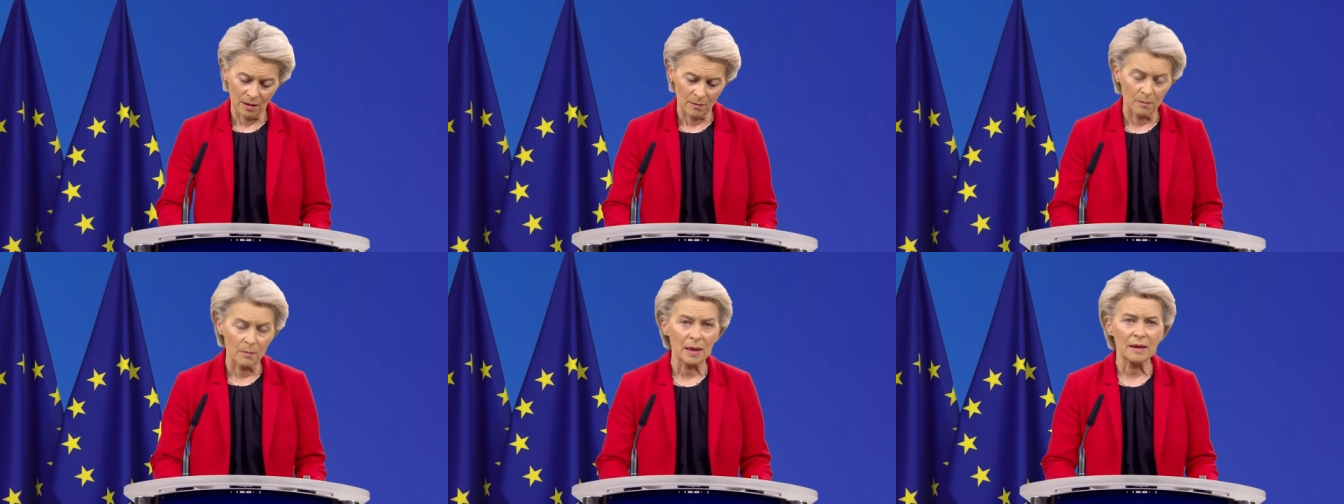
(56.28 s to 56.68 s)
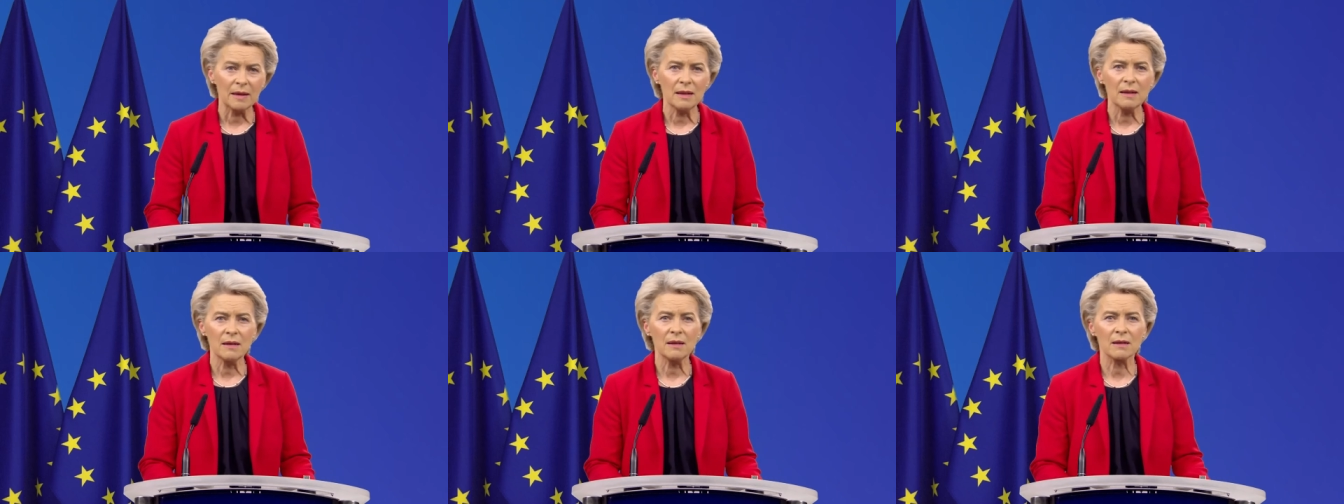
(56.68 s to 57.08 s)
But
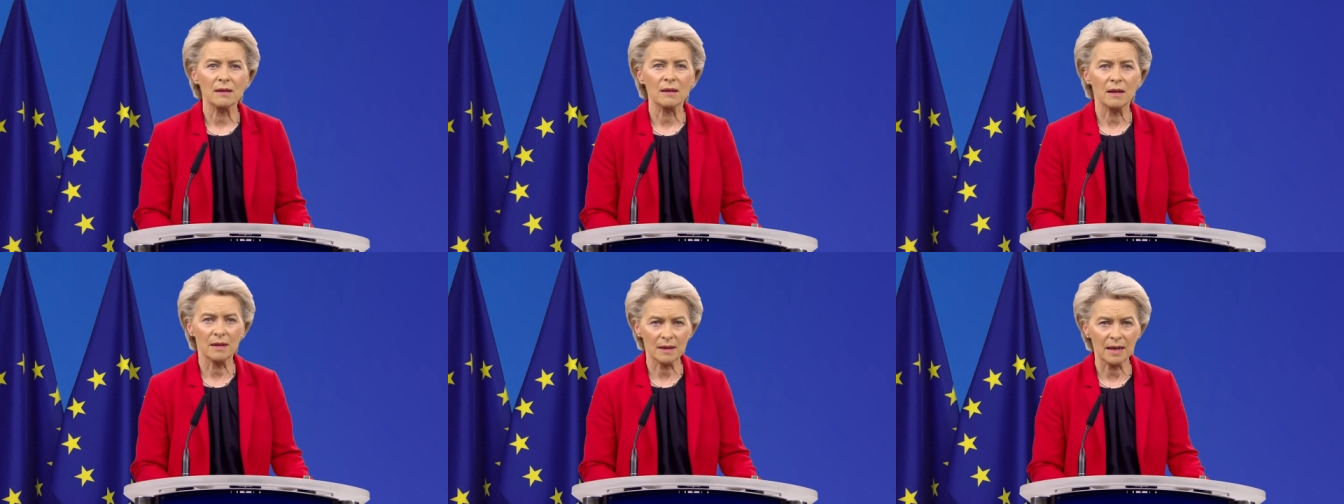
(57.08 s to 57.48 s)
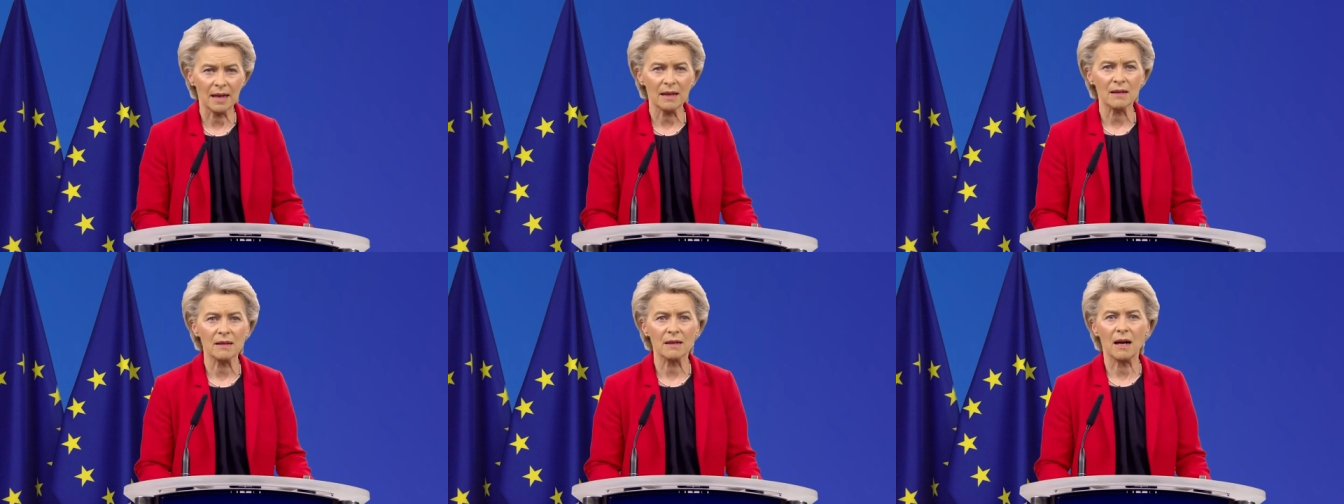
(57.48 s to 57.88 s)
these
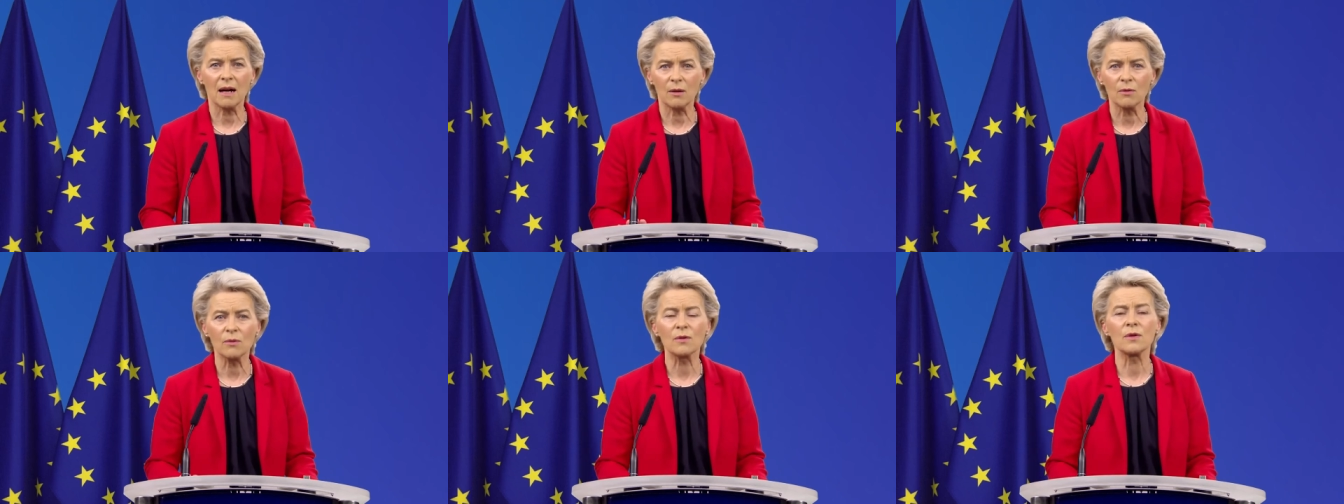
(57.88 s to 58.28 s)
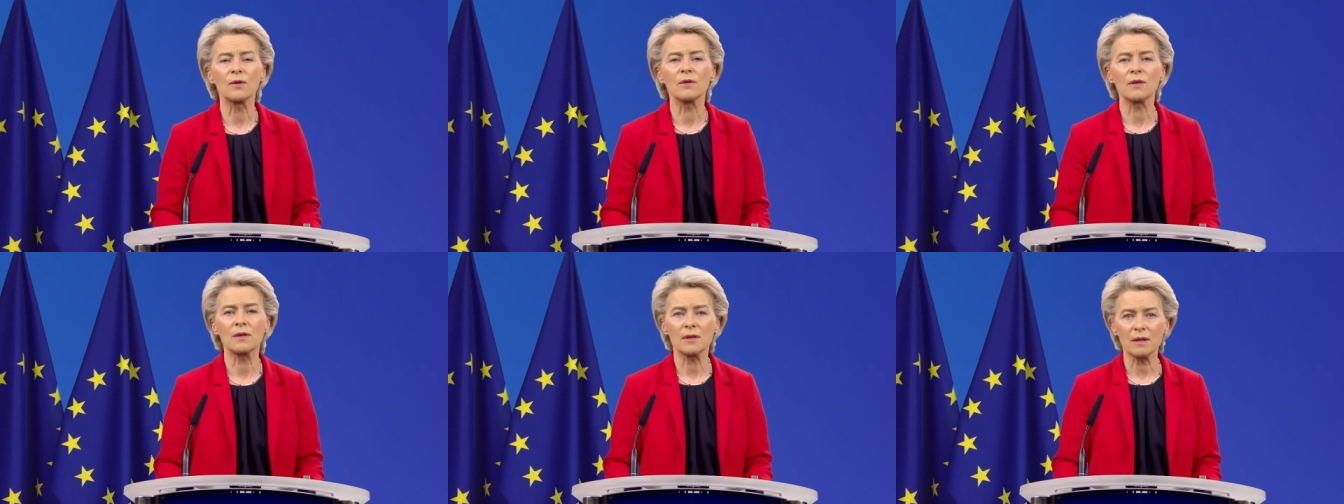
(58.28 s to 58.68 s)
attacks are also
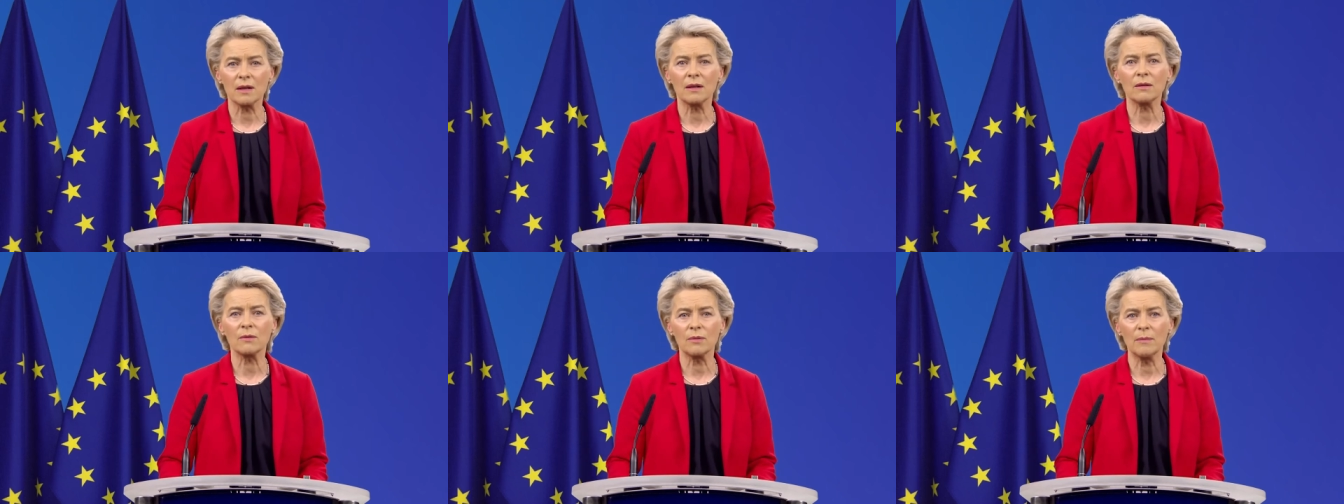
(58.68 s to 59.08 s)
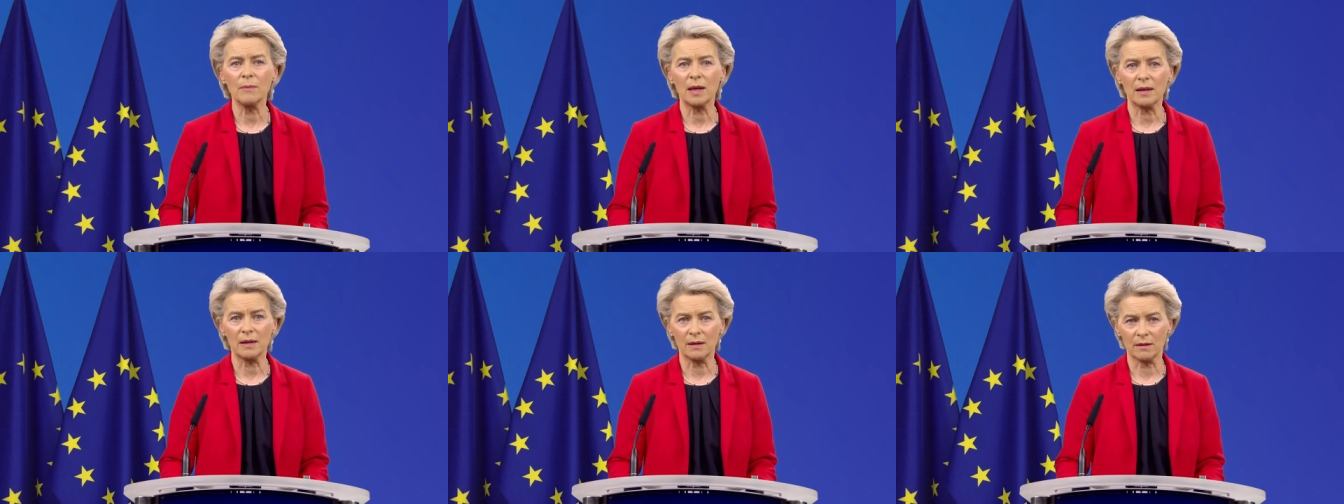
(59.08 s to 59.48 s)
a stark
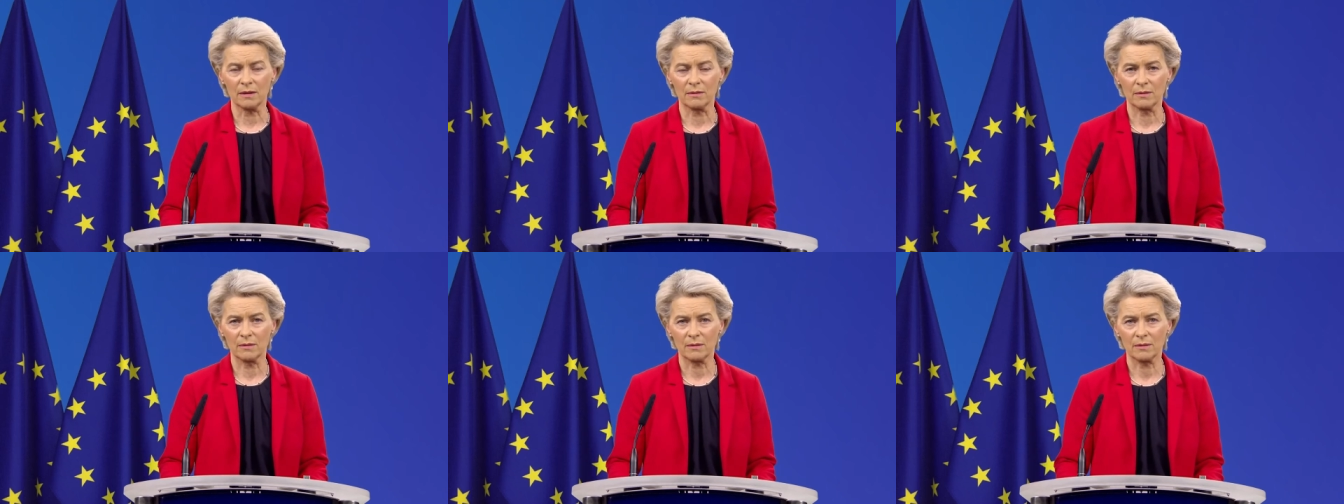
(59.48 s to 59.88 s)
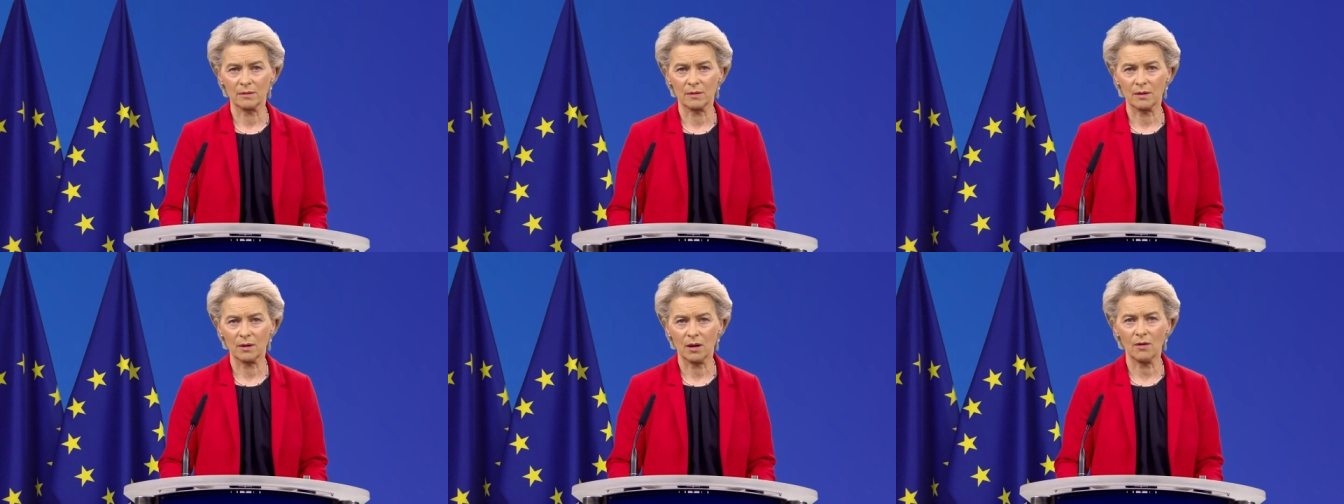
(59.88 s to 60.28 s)
reminder
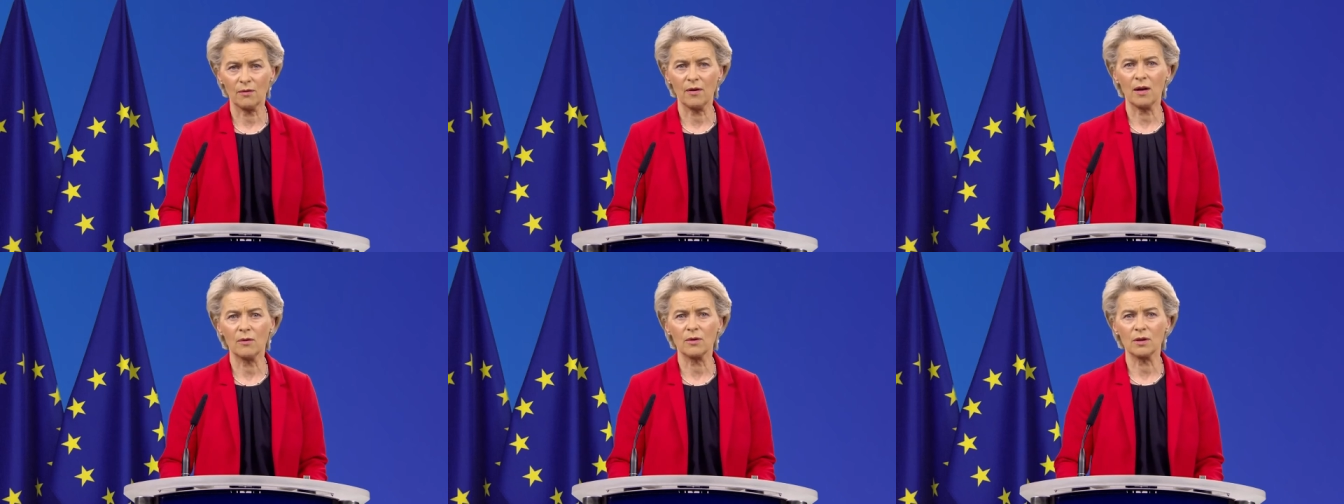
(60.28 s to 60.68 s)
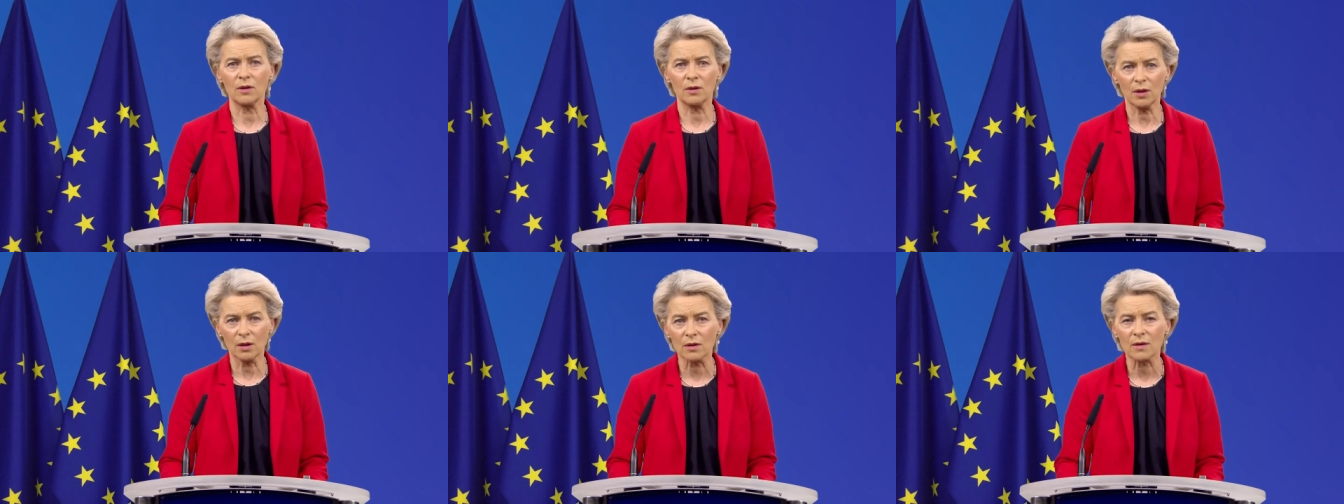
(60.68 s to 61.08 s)
of how
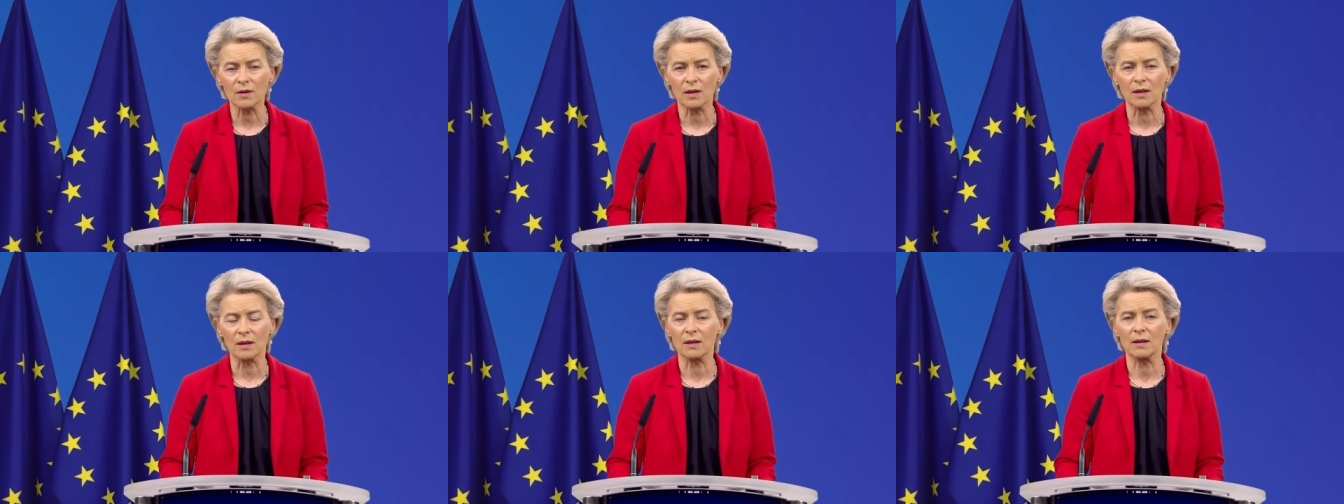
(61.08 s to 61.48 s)
toxic